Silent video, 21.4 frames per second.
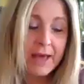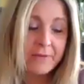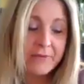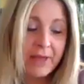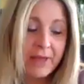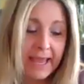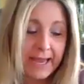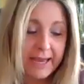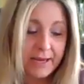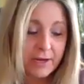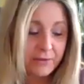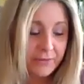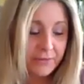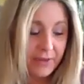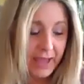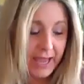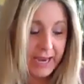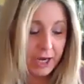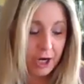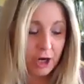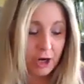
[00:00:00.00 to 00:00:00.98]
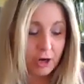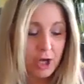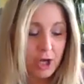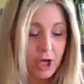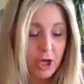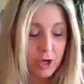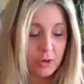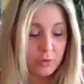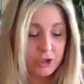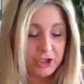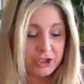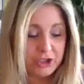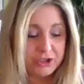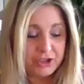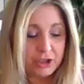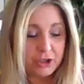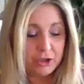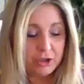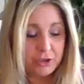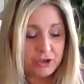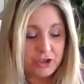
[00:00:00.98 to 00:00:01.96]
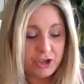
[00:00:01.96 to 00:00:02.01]
have the 8 of air, which is an
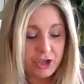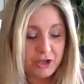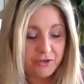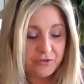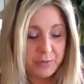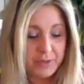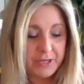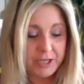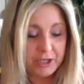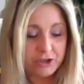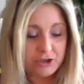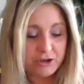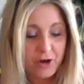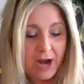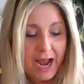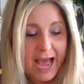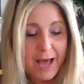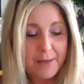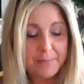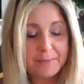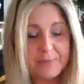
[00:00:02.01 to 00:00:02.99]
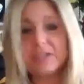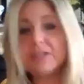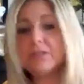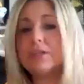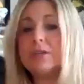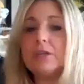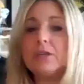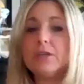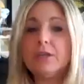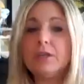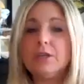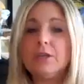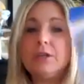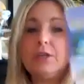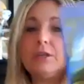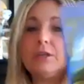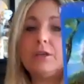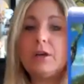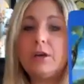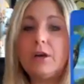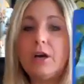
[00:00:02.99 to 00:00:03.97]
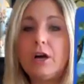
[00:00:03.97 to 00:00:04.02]
illusion of being trapped,
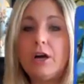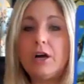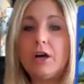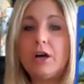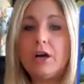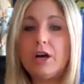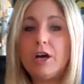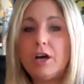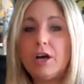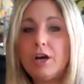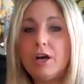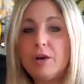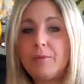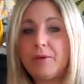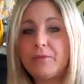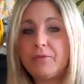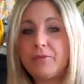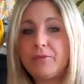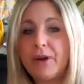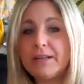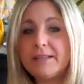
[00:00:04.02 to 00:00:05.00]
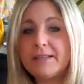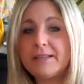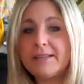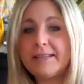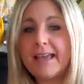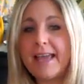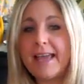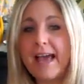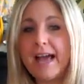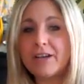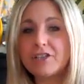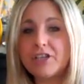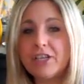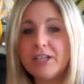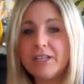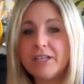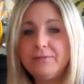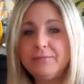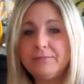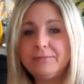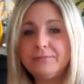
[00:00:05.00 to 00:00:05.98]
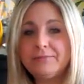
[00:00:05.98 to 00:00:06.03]
afraid to take
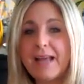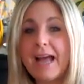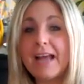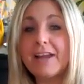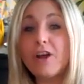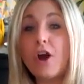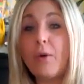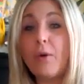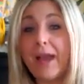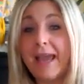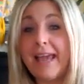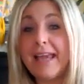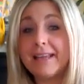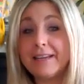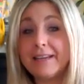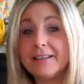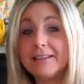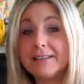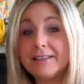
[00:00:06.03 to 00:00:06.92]
action. I know, 8.